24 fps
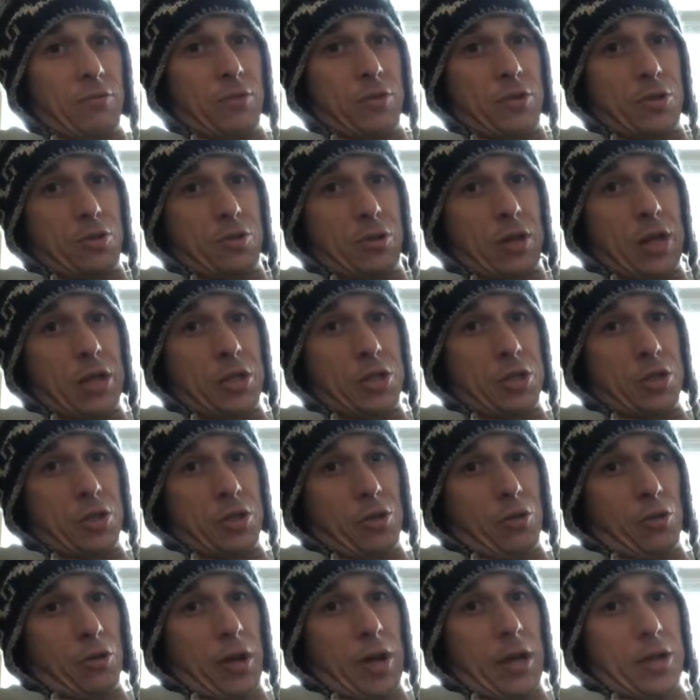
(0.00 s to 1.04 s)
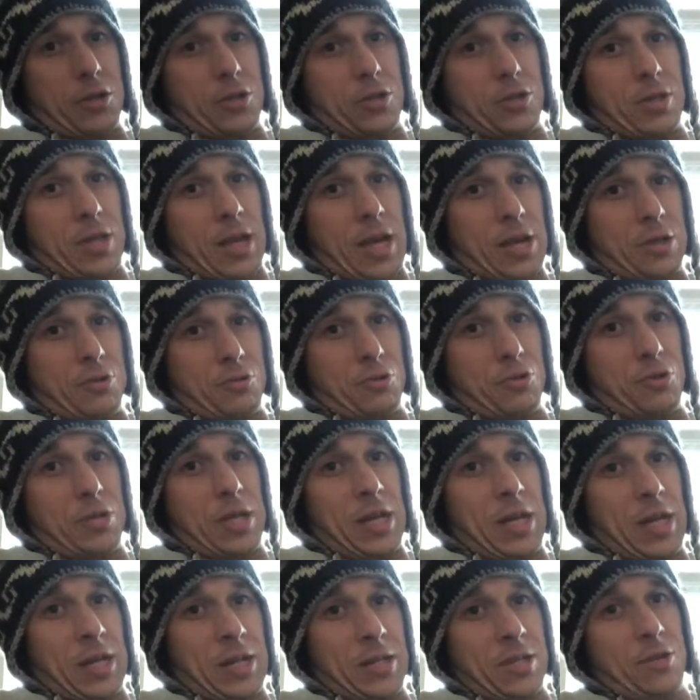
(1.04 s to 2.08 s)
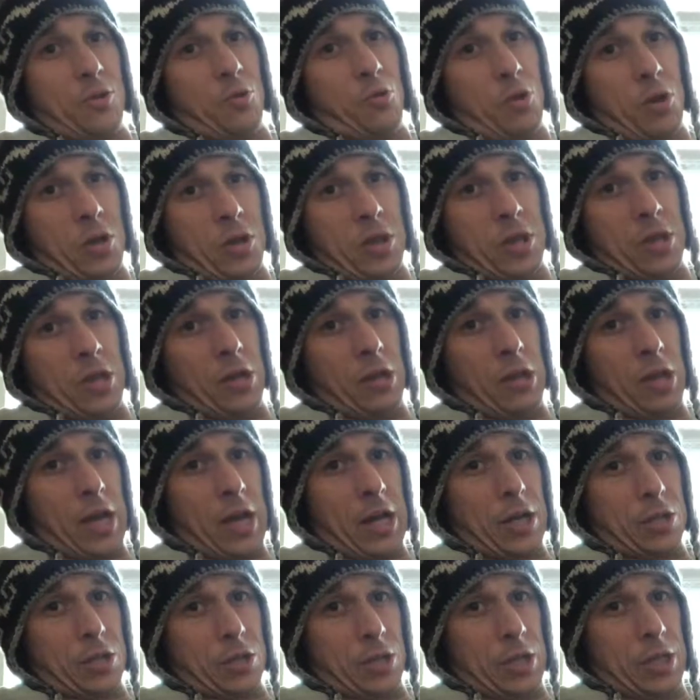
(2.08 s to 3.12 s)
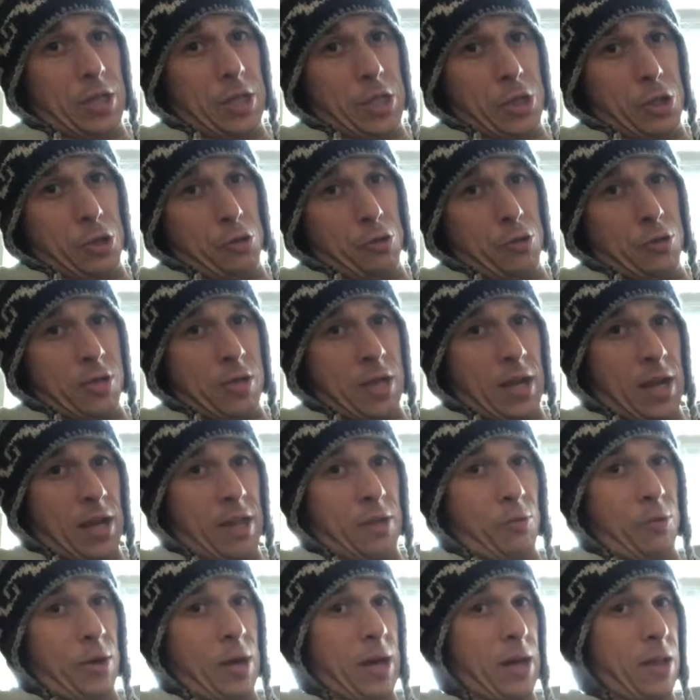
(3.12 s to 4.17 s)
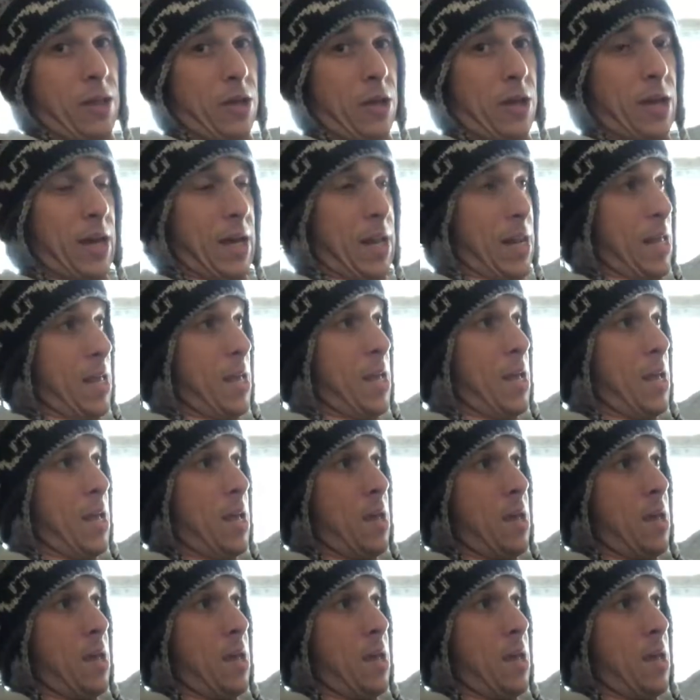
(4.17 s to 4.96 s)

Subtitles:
stretch or exercise routine is the one that you'll actually do, is kind of the way I look at it.